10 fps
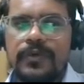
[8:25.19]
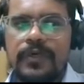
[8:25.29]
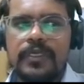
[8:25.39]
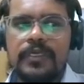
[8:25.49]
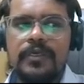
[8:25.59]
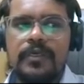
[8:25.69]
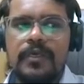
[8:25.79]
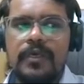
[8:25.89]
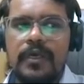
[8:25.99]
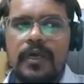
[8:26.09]
Okay,
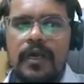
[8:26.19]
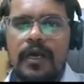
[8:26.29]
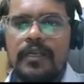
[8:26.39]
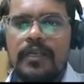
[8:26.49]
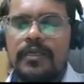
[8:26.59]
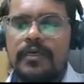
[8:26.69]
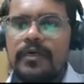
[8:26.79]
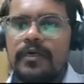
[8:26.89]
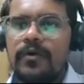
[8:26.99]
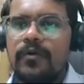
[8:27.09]
and
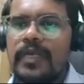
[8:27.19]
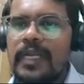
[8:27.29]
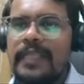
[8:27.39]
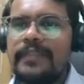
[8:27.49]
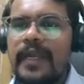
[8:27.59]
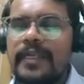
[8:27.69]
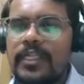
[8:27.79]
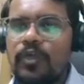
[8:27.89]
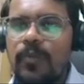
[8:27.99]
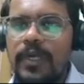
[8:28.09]
click that
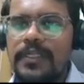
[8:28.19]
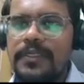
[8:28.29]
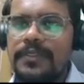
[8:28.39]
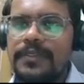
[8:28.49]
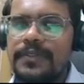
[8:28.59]
new button